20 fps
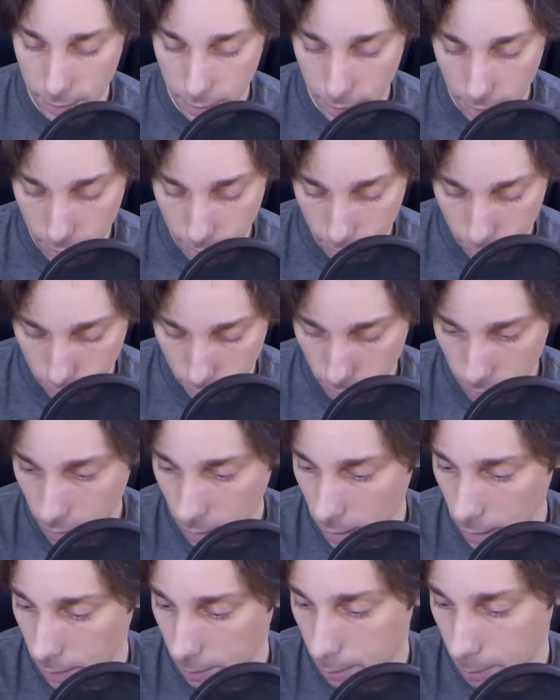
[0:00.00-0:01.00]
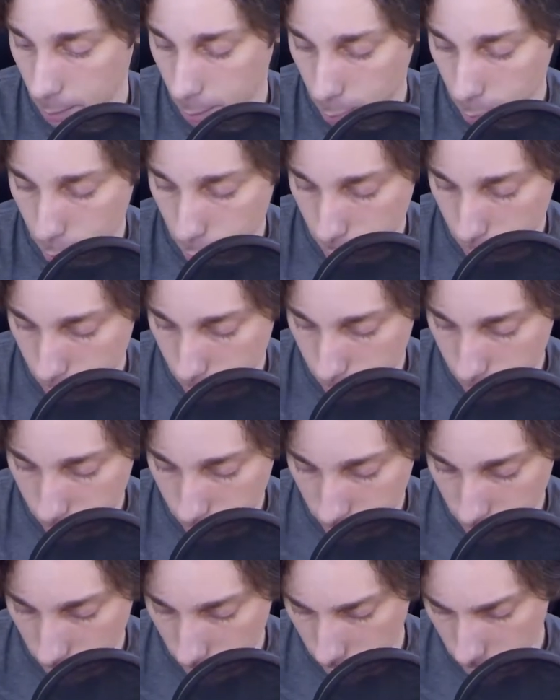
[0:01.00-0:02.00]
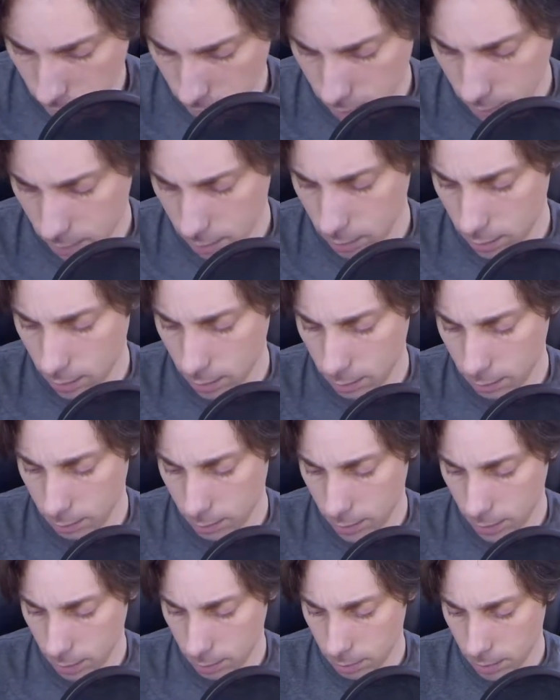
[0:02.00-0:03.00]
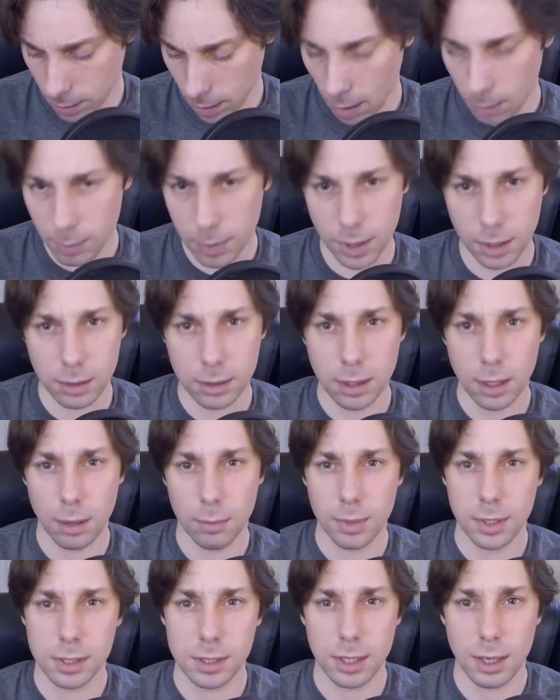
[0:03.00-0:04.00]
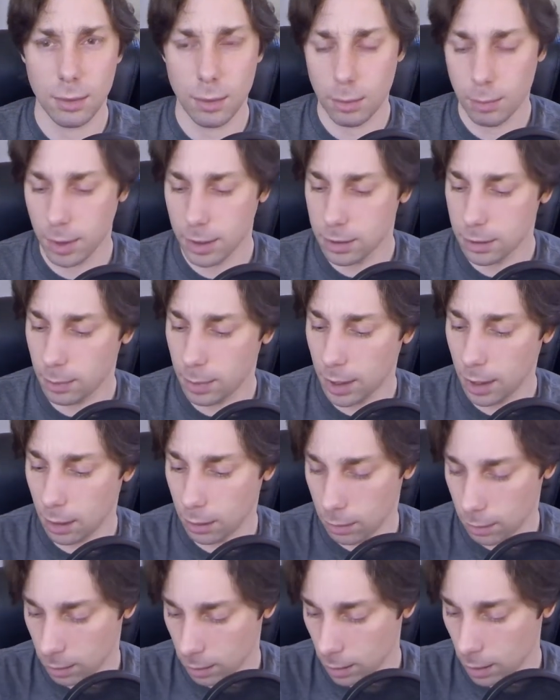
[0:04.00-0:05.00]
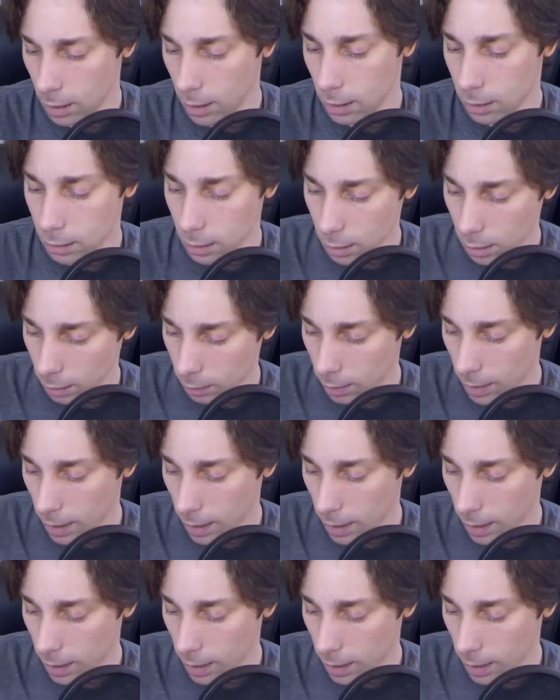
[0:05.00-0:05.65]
their, the company. The company's now owned by somebody else. Don't know.